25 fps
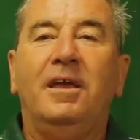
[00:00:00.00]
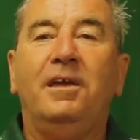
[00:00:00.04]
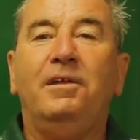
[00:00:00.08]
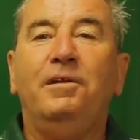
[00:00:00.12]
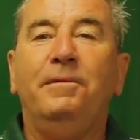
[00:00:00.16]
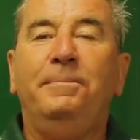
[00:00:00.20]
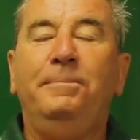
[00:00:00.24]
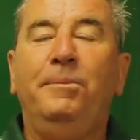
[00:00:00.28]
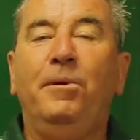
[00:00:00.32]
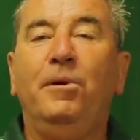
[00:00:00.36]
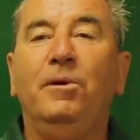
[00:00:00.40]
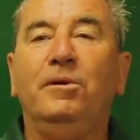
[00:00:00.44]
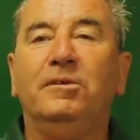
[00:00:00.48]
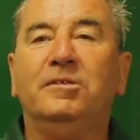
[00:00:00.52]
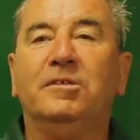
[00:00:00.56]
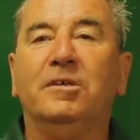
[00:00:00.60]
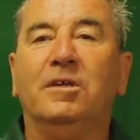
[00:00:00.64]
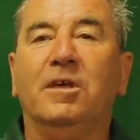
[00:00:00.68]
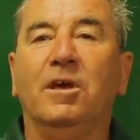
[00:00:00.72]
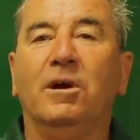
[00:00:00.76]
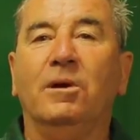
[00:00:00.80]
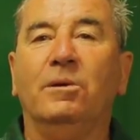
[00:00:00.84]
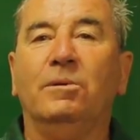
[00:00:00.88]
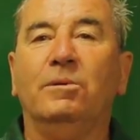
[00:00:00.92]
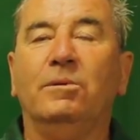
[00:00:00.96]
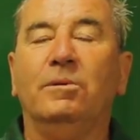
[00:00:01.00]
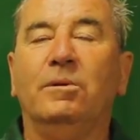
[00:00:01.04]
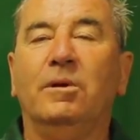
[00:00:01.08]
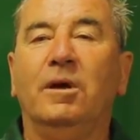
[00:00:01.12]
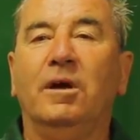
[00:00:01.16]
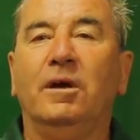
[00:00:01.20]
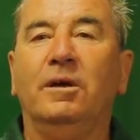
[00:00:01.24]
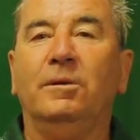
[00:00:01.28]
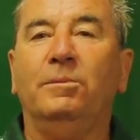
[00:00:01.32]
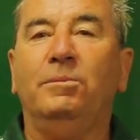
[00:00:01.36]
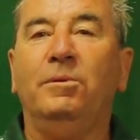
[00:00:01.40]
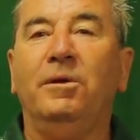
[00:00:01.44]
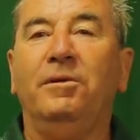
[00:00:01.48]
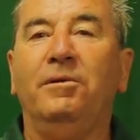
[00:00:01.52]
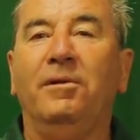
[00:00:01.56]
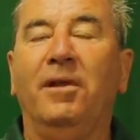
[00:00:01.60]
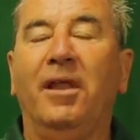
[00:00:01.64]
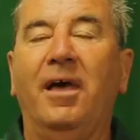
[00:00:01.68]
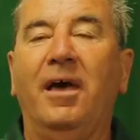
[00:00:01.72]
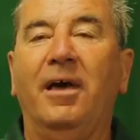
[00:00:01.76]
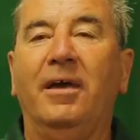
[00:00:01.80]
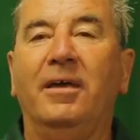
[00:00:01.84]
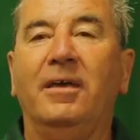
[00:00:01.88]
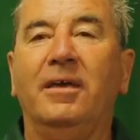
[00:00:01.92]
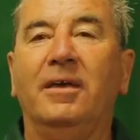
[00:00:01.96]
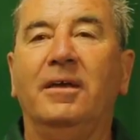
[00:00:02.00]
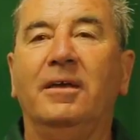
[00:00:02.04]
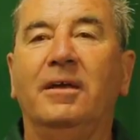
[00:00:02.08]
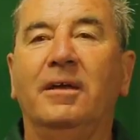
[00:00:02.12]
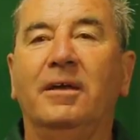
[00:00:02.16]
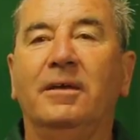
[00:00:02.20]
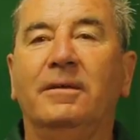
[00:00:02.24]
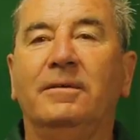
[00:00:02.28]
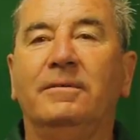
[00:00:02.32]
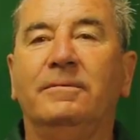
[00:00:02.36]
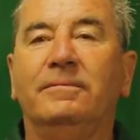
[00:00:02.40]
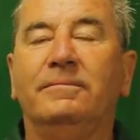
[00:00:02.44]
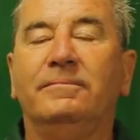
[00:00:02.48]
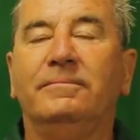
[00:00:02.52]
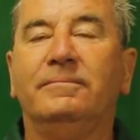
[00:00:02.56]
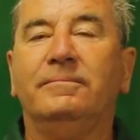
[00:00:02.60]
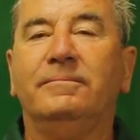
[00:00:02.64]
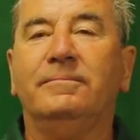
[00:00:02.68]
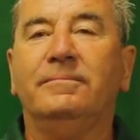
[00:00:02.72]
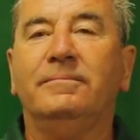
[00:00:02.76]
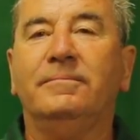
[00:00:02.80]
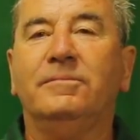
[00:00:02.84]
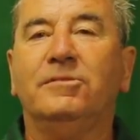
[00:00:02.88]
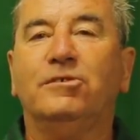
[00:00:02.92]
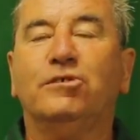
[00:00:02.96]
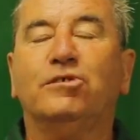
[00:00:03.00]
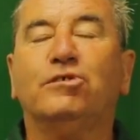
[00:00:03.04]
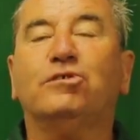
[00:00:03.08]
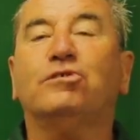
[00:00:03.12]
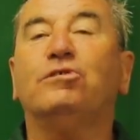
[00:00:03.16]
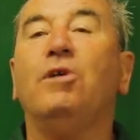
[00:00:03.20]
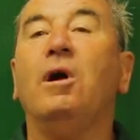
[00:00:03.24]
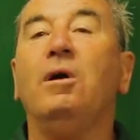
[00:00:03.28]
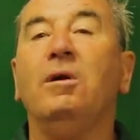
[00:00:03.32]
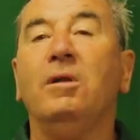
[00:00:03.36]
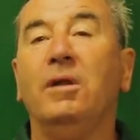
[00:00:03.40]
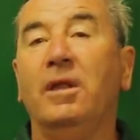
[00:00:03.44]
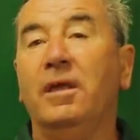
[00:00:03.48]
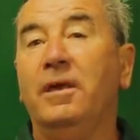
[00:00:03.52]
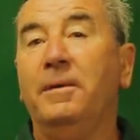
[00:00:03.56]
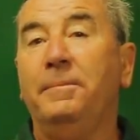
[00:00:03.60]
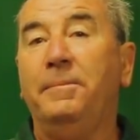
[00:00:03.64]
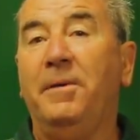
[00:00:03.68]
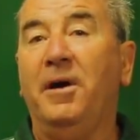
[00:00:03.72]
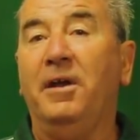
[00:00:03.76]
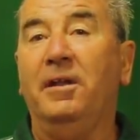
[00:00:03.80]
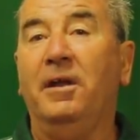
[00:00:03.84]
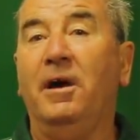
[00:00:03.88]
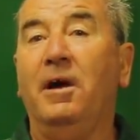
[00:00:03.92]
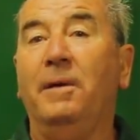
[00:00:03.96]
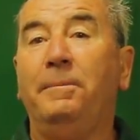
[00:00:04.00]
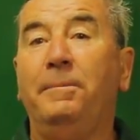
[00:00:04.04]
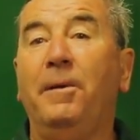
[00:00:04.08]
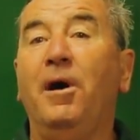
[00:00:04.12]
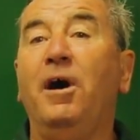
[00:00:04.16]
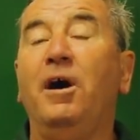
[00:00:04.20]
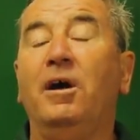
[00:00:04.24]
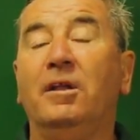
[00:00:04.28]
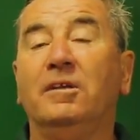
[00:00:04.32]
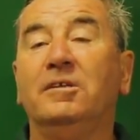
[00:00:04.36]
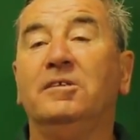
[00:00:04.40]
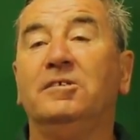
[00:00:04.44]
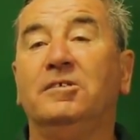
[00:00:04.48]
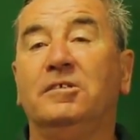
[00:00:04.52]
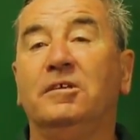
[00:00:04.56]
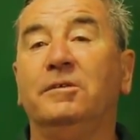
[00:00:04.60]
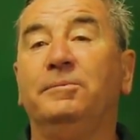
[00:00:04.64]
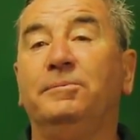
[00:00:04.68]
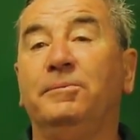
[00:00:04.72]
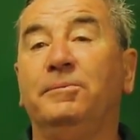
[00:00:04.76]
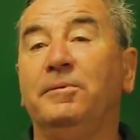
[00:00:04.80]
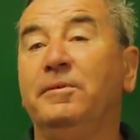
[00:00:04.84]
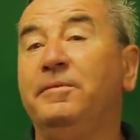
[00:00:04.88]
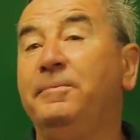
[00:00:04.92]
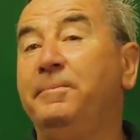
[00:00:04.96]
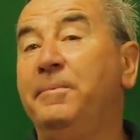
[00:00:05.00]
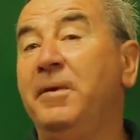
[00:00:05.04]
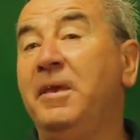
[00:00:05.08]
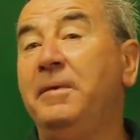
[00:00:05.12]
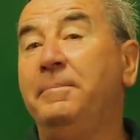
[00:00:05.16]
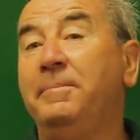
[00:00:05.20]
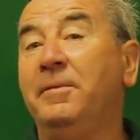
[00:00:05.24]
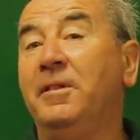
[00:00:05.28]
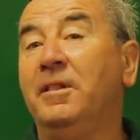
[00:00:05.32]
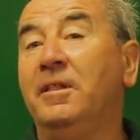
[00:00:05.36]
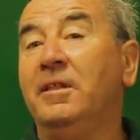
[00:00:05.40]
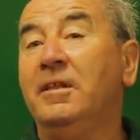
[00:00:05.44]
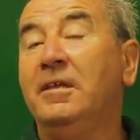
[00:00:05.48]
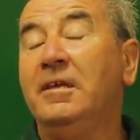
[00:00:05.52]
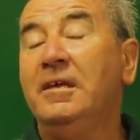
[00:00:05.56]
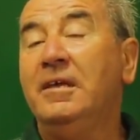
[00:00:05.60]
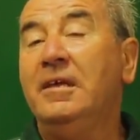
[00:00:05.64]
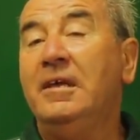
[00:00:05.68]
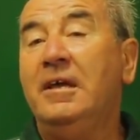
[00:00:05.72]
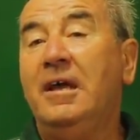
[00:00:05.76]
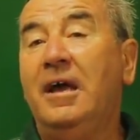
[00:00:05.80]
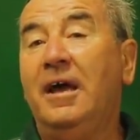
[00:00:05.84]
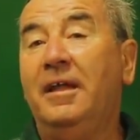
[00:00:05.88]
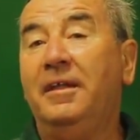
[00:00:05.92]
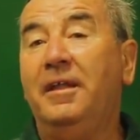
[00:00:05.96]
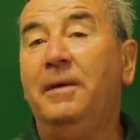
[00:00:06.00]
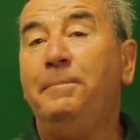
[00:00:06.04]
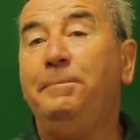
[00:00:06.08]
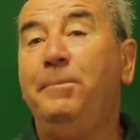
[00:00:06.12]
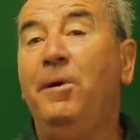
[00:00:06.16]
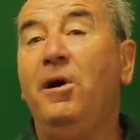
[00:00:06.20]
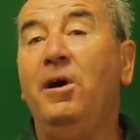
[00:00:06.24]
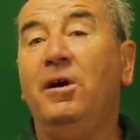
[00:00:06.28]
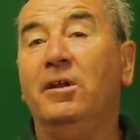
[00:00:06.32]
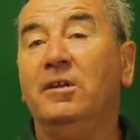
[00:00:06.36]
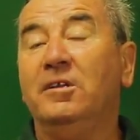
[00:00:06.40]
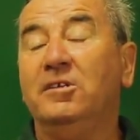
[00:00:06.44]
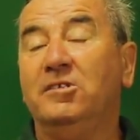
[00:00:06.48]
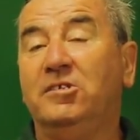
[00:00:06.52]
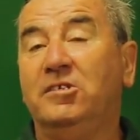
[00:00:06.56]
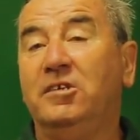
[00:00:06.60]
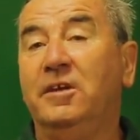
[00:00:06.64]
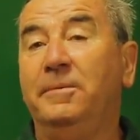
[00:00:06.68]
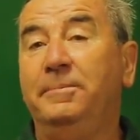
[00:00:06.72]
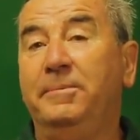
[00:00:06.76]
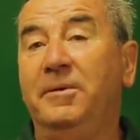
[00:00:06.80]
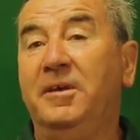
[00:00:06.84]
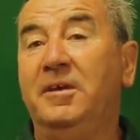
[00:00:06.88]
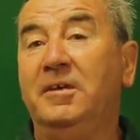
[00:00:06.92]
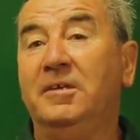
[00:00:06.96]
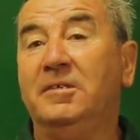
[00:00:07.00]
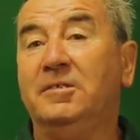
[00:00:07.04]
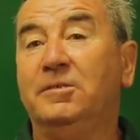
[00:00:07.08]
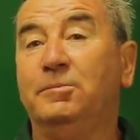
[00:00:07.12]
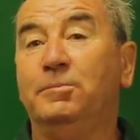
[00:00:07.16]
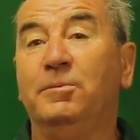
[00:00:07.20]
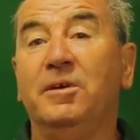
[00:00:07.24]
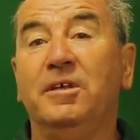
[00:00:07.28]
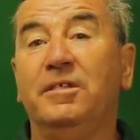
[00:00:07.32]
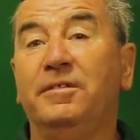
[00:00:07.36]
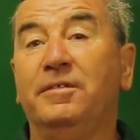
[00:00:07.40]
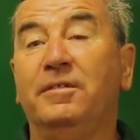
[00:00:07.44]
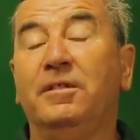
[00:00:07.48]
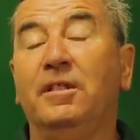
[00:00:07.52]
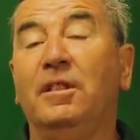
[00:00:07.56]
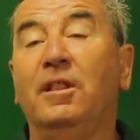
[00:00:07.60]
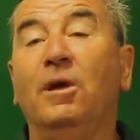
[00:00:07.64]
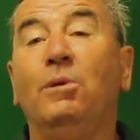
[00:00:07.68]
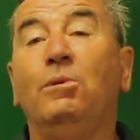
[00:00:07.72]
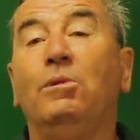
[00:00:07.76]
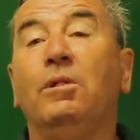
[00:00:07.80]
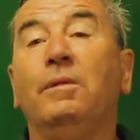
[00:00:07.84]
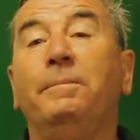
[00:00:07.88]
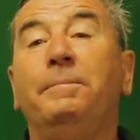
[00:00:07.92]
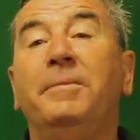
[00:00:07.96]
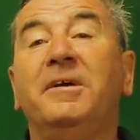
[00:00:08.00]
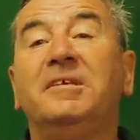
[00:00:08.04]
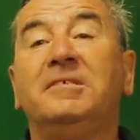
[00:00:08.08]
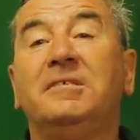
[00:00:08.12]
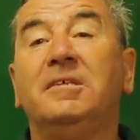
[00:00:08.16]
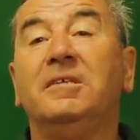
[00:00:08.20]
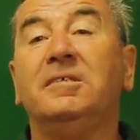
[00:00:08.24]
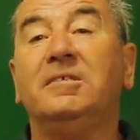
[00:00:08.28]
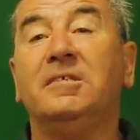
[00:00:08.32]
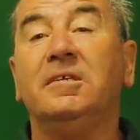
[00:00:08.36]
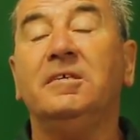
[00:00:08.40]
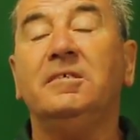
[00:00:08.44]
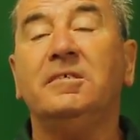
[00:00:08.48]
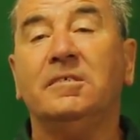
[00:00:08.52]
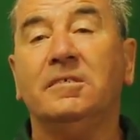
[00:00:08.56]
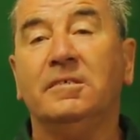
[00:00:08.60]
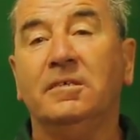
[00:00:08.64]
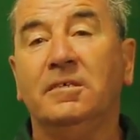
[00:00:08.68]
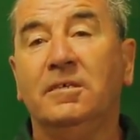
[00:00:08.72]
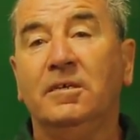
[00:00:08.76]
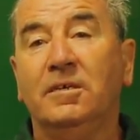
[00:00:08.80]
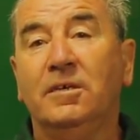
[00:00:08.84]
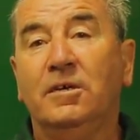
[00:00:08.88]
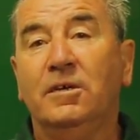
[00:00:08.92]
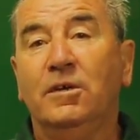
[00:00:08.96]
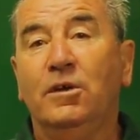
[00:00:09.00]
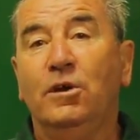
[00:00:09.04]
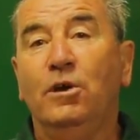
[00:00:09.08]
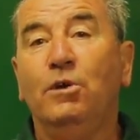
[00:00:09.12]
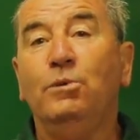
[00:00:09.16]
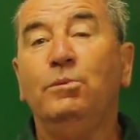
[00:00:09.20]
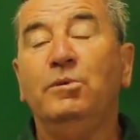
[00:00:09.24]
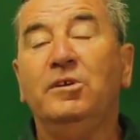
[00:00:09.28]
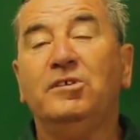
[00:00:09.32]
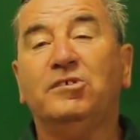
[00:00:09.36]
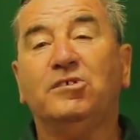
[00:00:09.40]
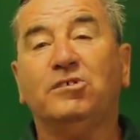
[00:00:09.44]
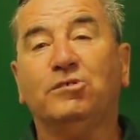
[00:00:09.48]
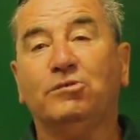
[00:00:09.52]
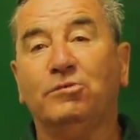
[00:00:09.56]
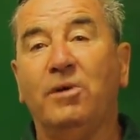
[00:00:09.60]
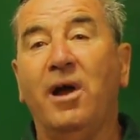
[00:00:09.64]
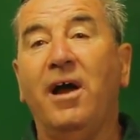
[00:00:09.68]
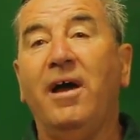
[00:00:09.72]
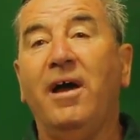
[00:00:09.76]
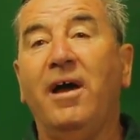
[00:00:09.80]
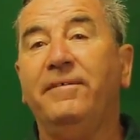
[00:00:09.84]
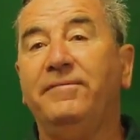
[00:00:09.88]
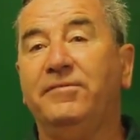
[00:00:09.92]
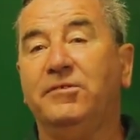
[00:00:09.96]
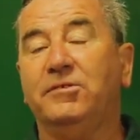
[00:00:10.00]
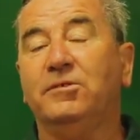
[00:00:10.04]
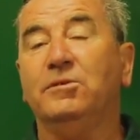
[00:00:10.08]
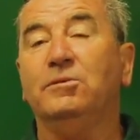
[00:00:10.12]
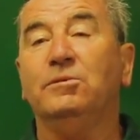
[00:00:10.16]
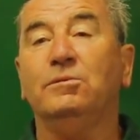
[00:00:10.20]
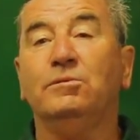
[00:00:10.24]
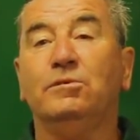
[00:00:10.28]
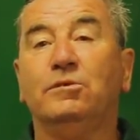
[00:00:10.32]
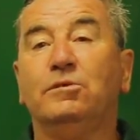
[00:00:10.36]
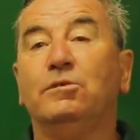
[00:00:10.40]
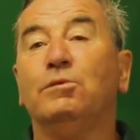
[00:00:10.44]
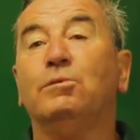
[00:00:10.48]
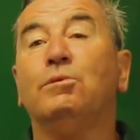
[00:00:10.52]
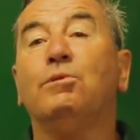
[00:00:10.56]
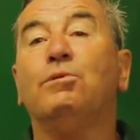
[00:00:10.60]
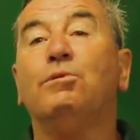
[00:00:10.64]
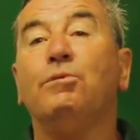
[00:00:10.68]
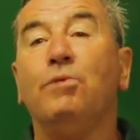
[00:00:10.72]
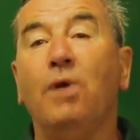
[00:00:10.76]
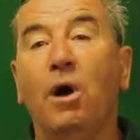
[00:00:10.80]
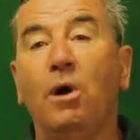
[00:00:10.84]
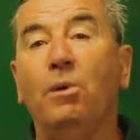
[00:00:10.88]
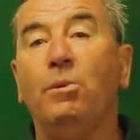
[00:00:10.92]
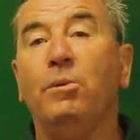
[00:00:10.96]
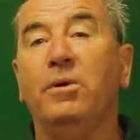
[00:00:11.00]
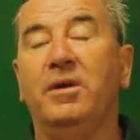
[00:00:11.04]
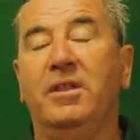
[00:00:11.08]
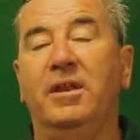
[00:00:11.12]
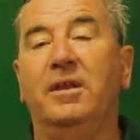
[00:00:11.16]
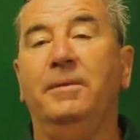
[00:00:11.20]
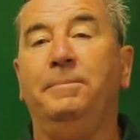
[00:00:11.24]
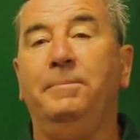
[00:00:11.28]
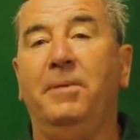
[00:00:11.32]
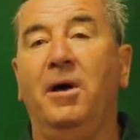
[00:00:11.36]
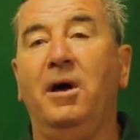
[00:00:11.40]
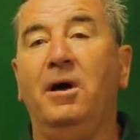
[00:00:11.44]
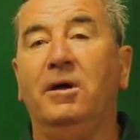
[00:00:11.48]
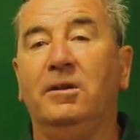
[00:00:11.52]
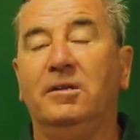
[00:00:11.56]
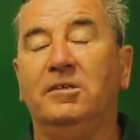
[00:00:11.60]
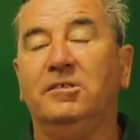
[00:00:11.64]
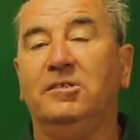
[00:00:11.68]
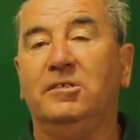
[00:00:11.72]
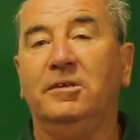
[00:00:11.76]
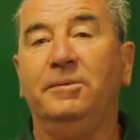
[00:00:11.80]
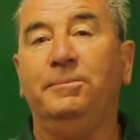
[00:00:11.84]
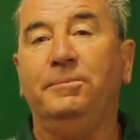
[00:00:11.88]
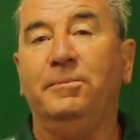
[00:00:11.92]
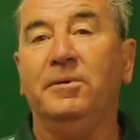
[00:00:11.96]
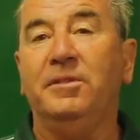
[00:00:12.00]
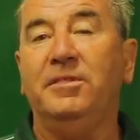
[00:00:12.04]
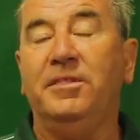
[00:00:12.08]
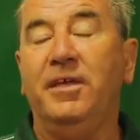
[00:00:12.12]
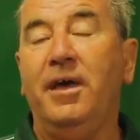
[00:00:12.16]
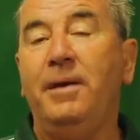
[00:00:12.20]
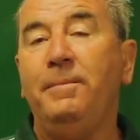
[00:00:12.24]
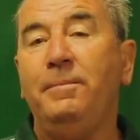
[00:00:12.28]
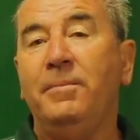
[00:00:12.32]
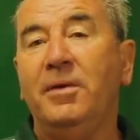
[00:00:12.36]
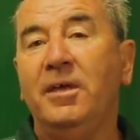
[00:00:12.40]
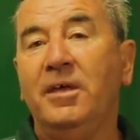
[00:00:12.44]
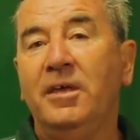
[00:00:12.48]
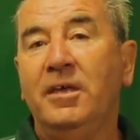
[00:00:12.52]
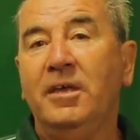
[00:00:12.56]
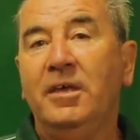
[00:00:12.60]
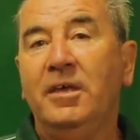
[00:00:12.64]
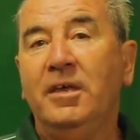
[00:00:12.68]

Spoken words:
Here at Portico, we rely strongly upon our partnership with people, and that partnership is with local businesses, who we strive to grow in a partnership with them.